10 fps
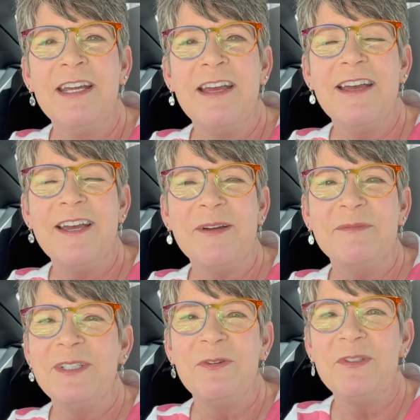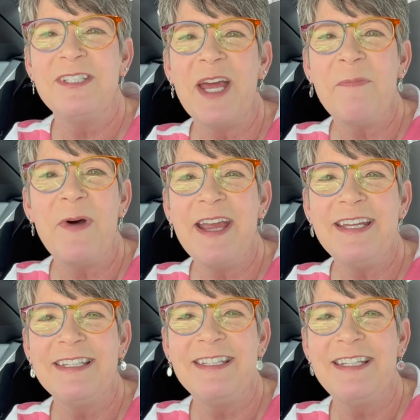Um, so stop by
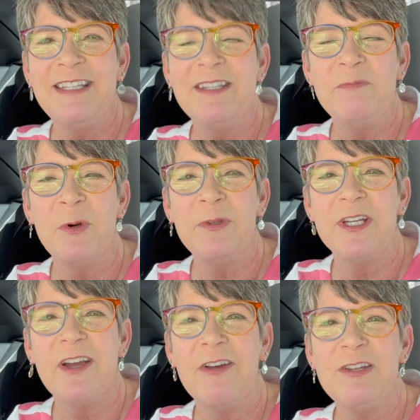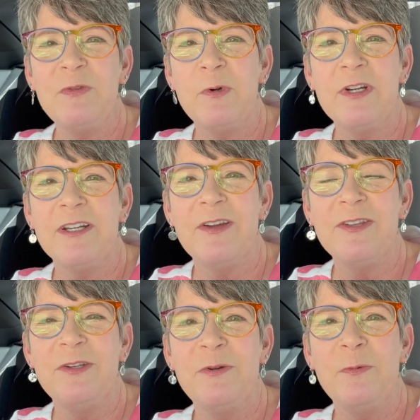and see both the college work and all the
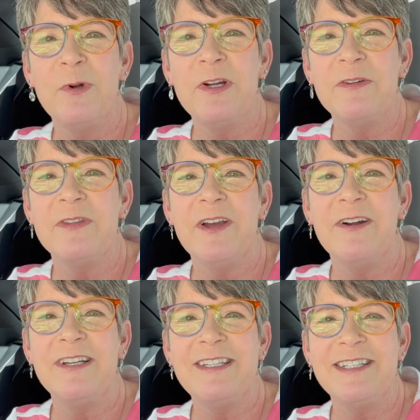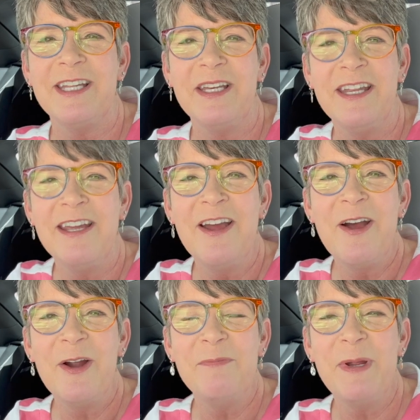new work of the artists that
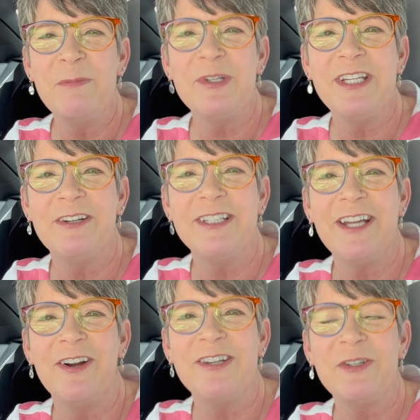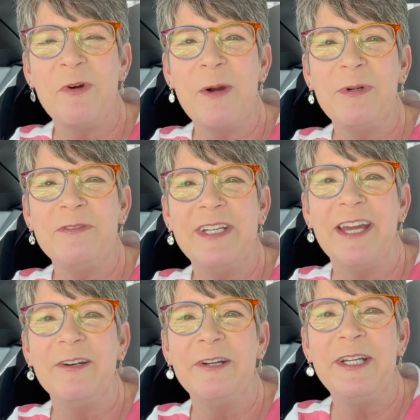our members here at the Artist Cooperative
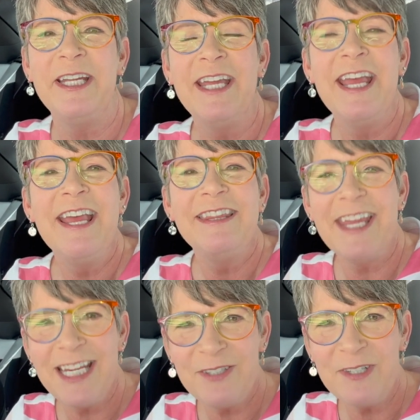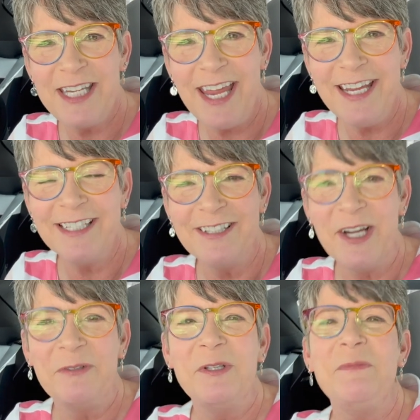Gallery. Thanks for tagging
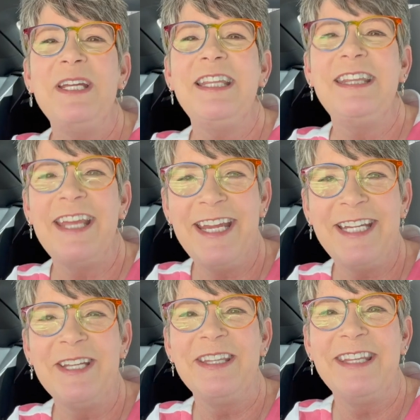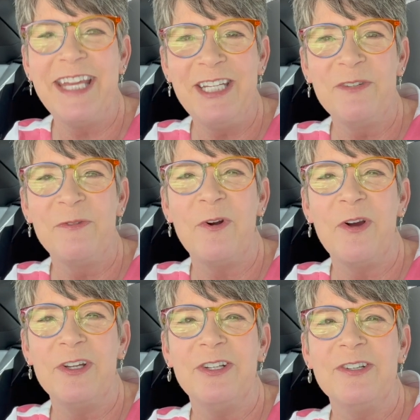along with me. Thank you, thank you for
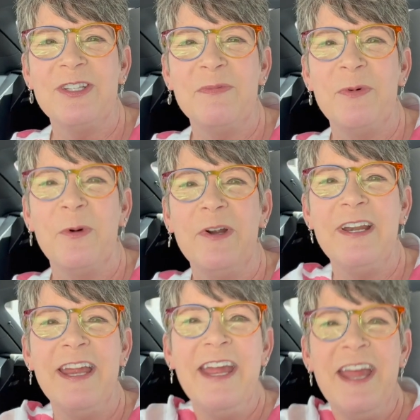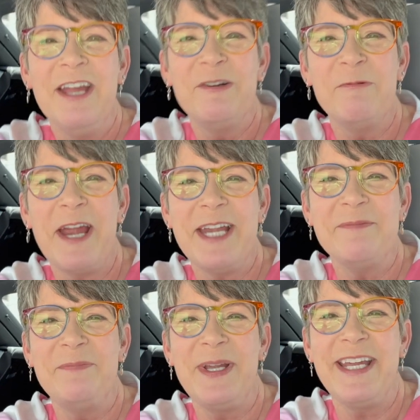all your support.
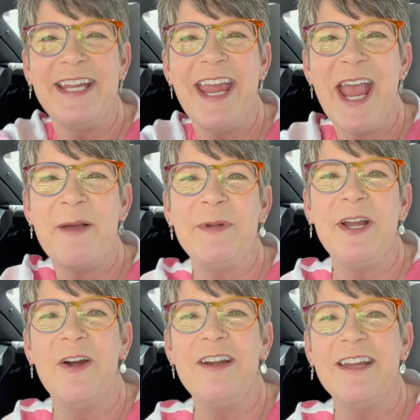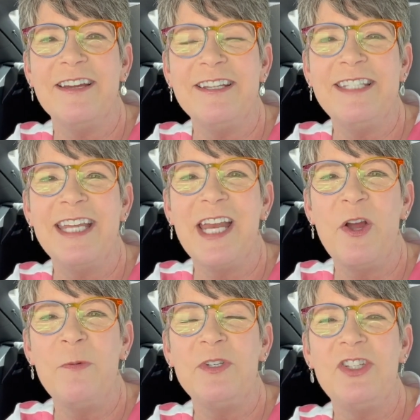Great, big, happy art hugs, and I
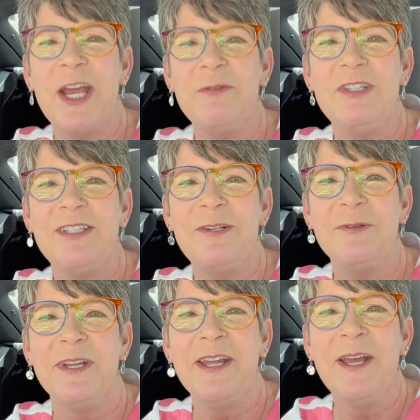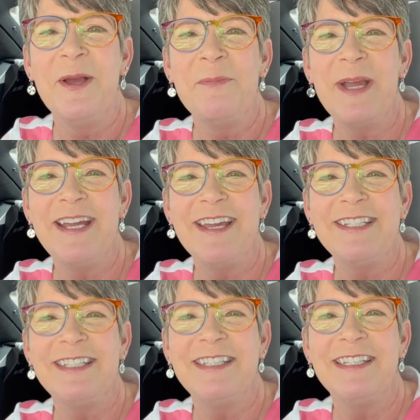hope to chat with you soon. Bye, guys.